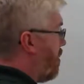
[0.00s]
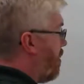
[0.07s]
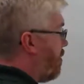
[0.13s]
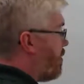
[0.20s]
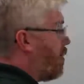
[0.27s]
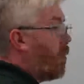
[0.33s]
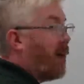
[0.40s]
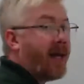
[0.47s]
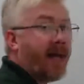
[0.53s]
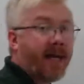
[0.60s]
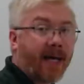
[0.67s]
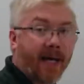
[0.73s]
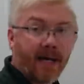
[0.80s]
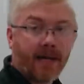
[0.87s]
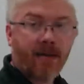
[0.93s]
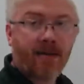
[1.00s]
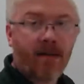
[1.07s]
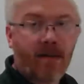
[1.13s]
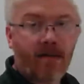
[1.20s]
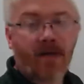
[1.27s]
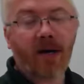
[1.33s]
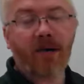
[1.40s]
over 180.
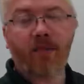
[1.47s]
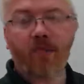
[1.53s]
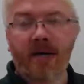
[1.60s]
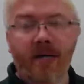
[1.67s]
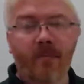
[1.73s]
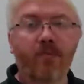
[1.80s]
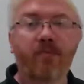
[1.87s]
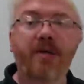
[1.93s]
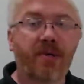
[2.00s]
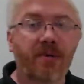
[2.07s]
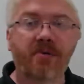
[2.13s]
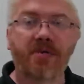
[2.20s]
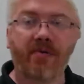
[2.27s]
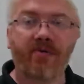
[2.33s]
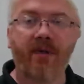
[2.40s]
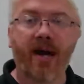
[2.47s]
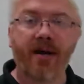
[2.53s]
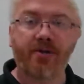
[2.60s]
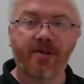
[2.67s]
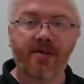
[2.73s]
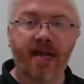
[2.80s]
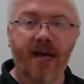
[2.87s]
But we reduce the
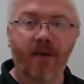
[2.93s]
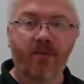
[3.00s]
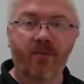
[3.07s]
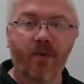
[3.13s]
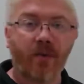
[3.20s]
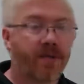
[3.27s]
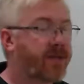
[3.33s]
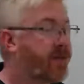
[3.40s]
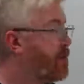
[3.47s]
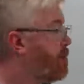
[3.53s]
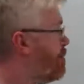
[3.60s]
fraction down, of course.